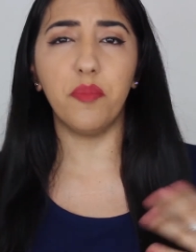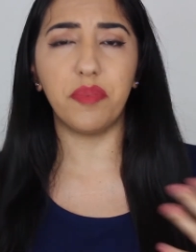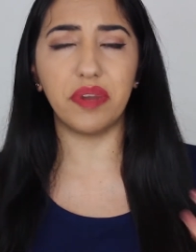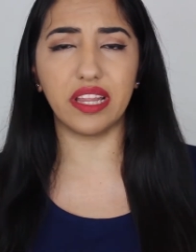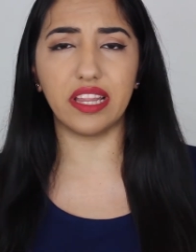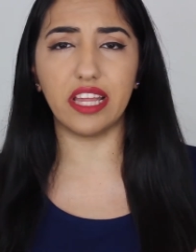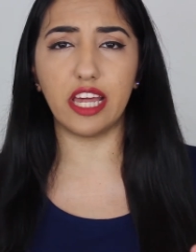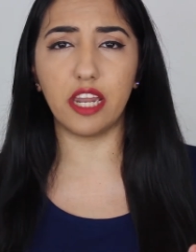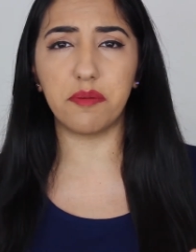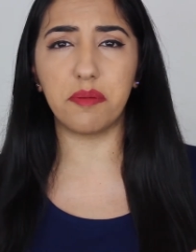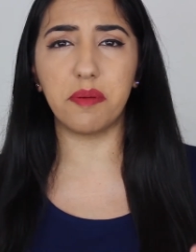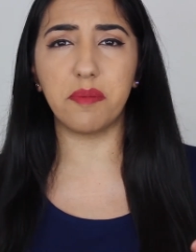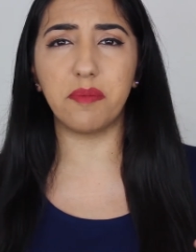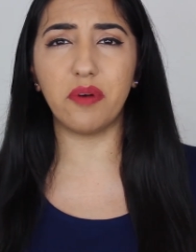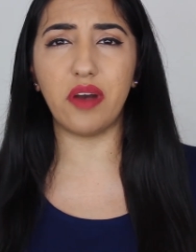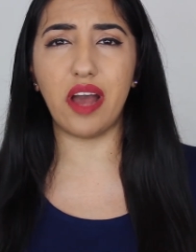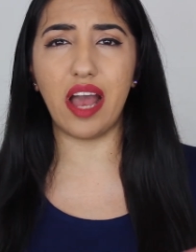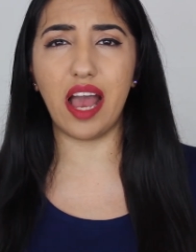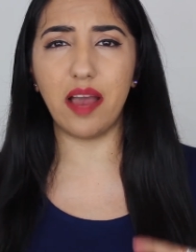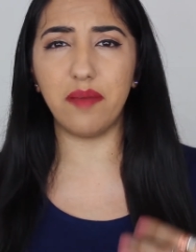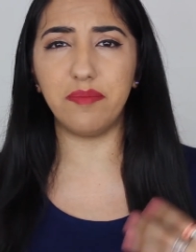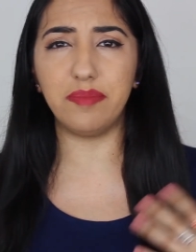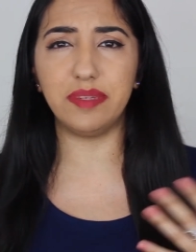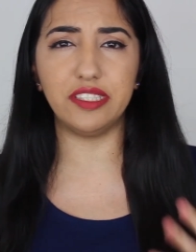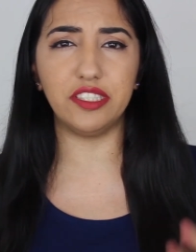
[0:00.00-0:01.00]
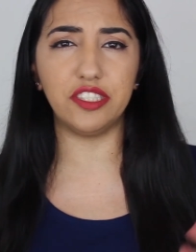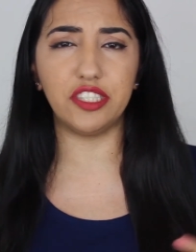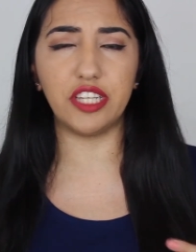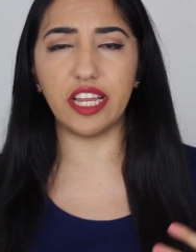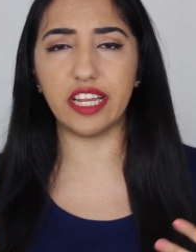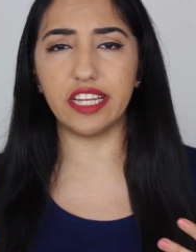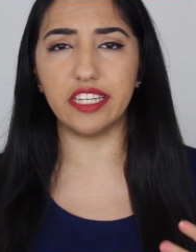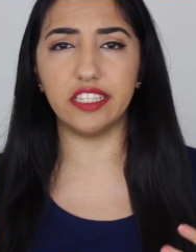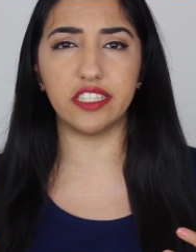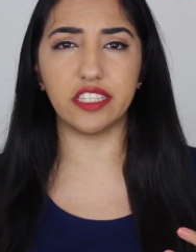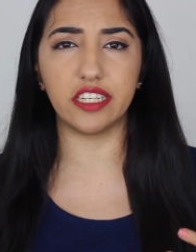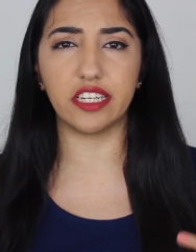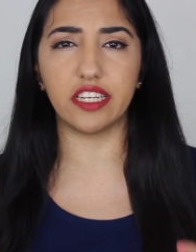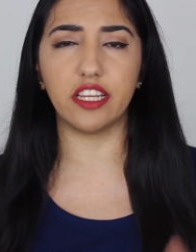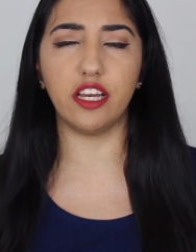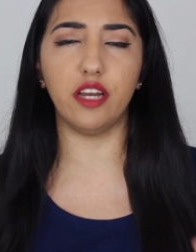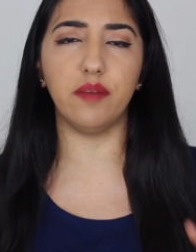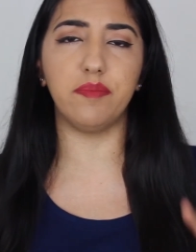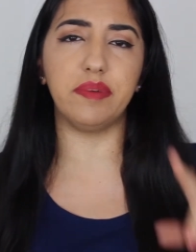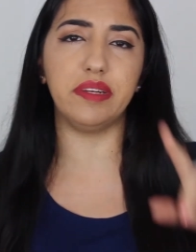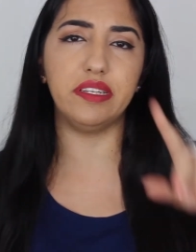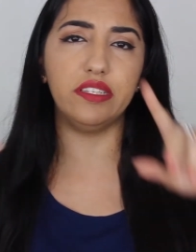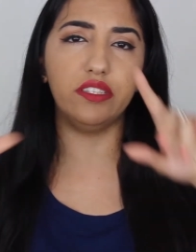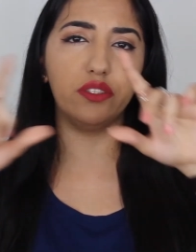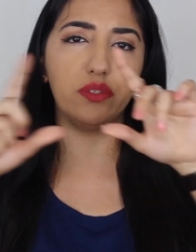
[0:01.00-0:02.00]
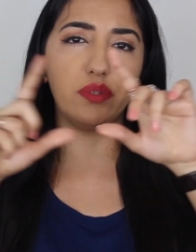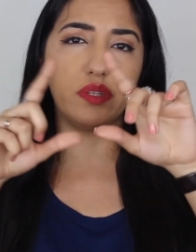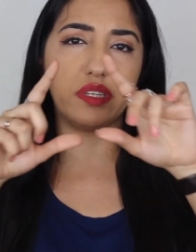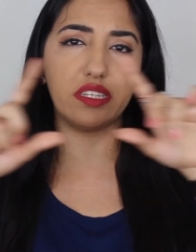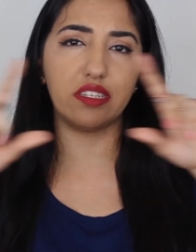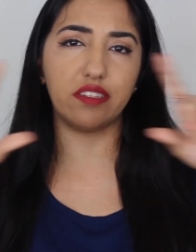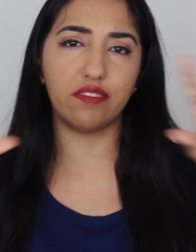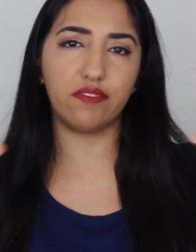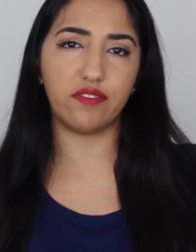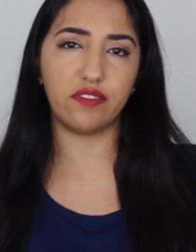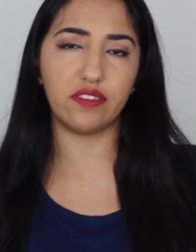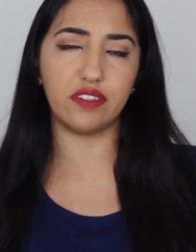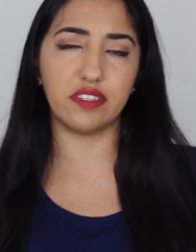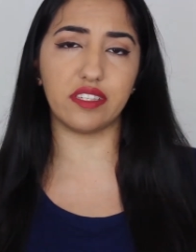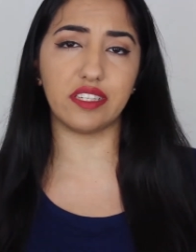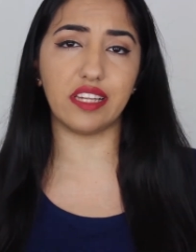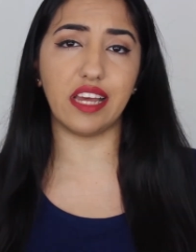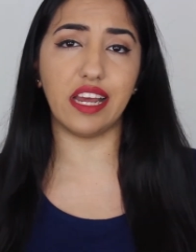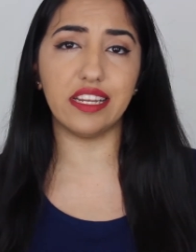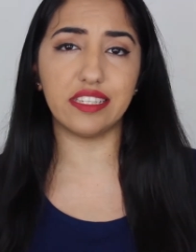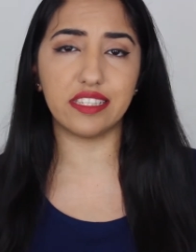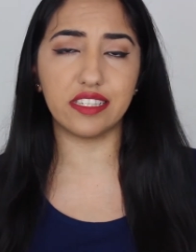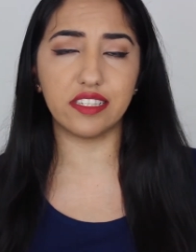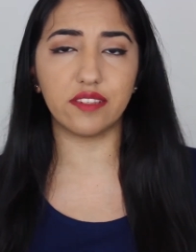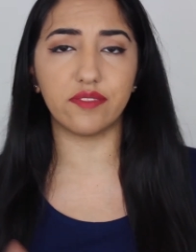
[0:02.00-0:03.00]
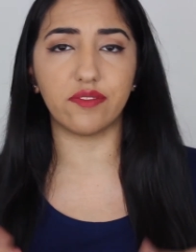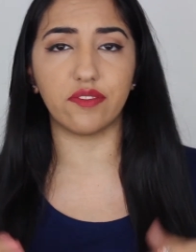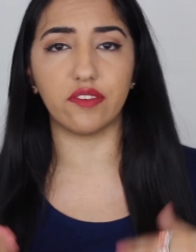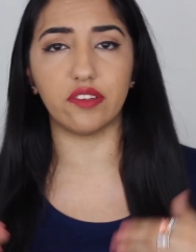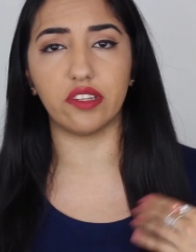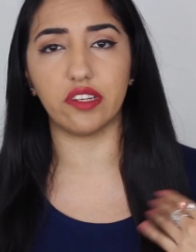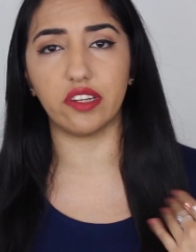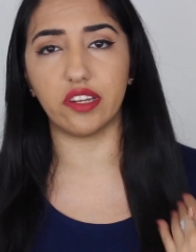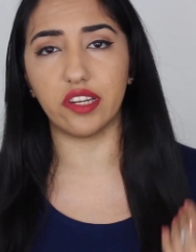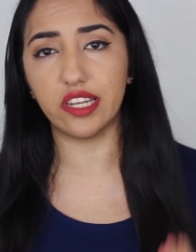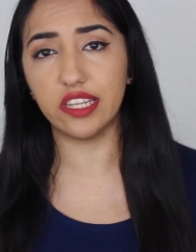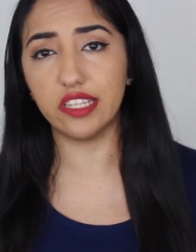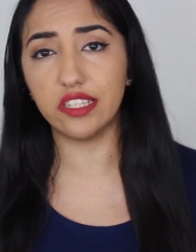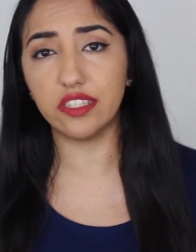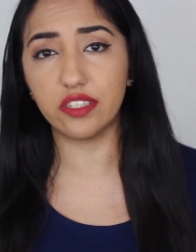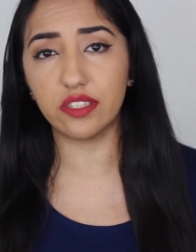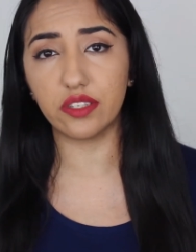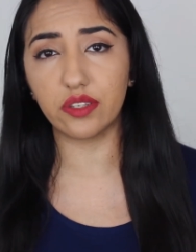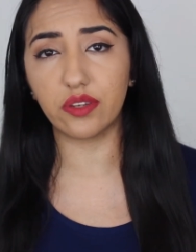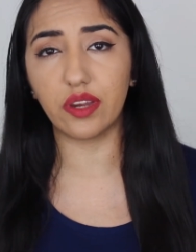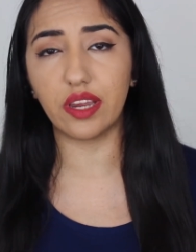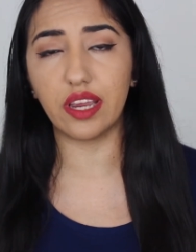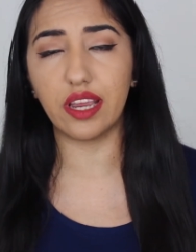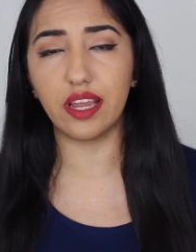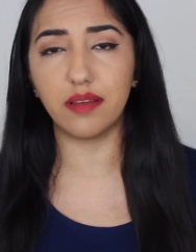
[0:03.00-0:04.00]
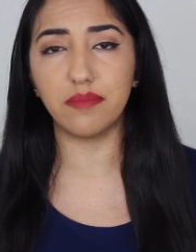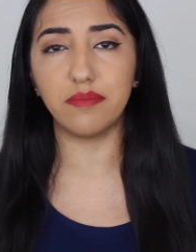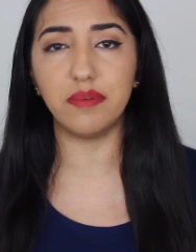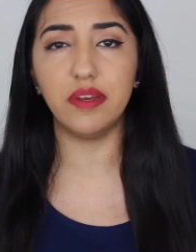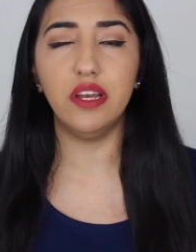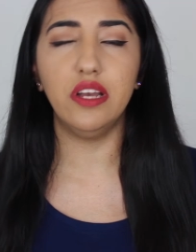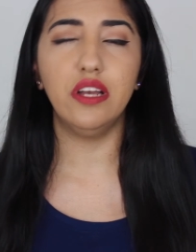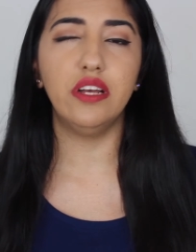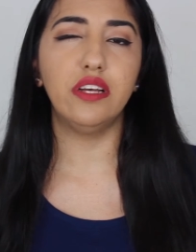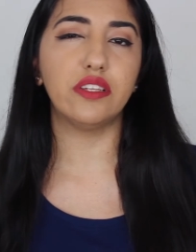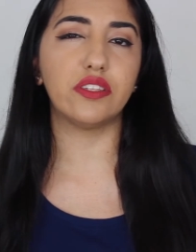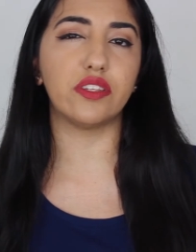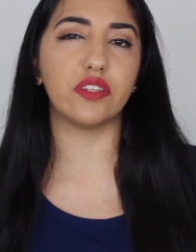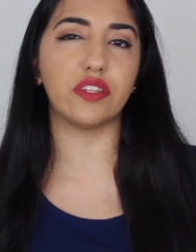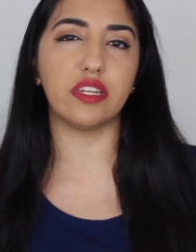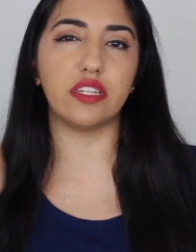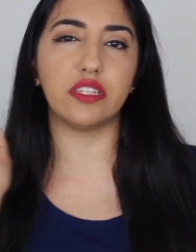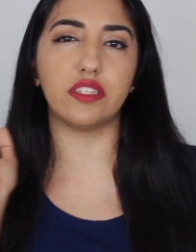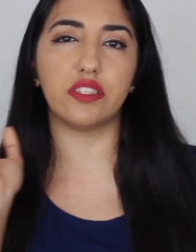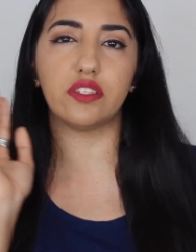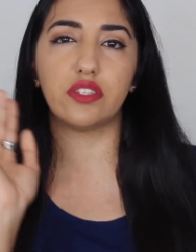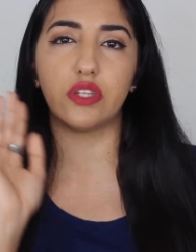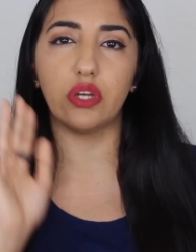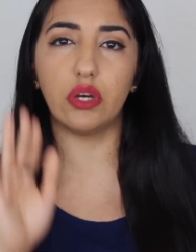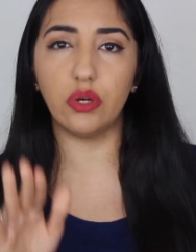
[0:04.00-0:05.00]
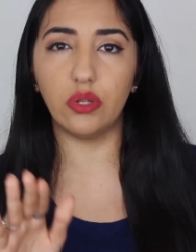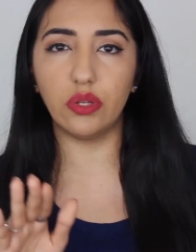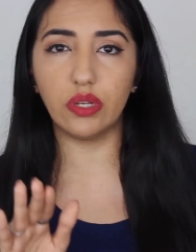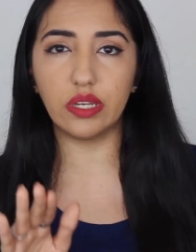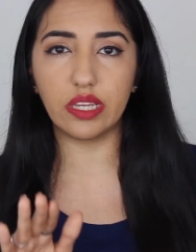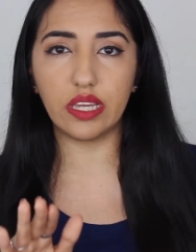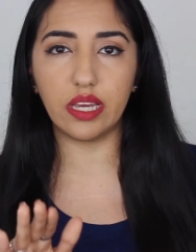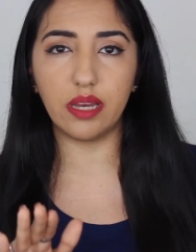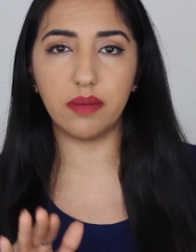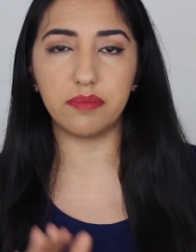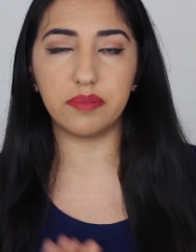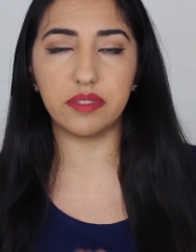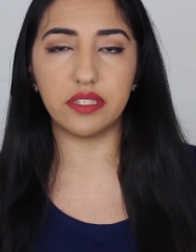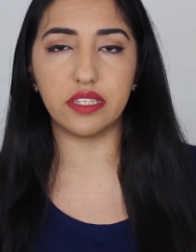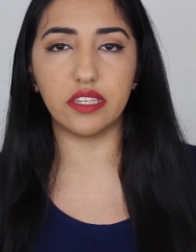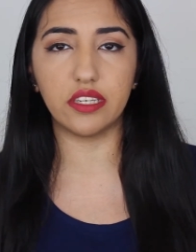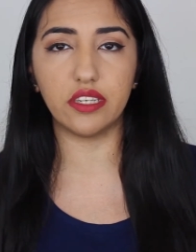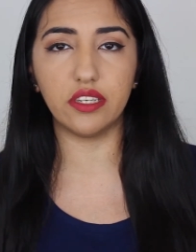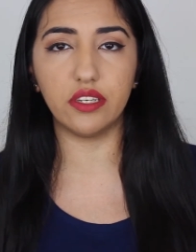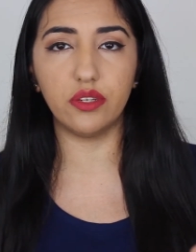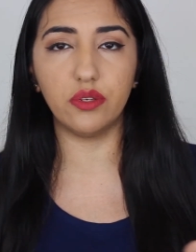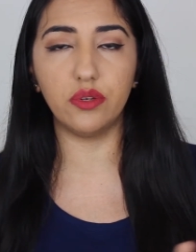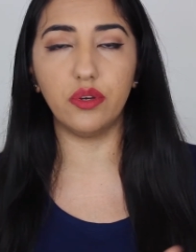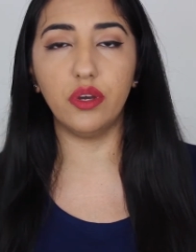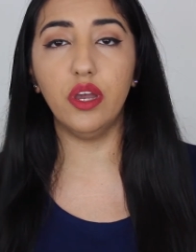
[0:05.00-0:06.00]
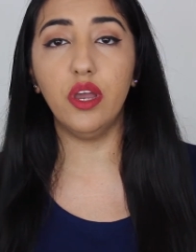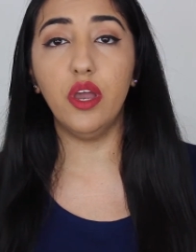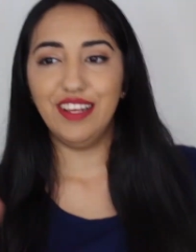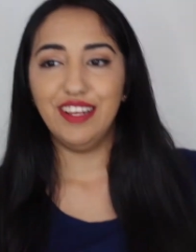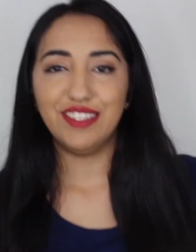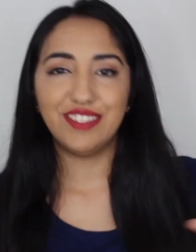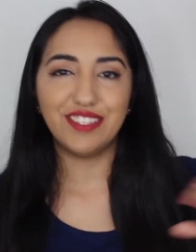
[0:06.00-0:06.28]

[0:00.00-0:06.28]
but a lot of people have been changing it up and doing different sizes for their Instagram, so that's totally up to you.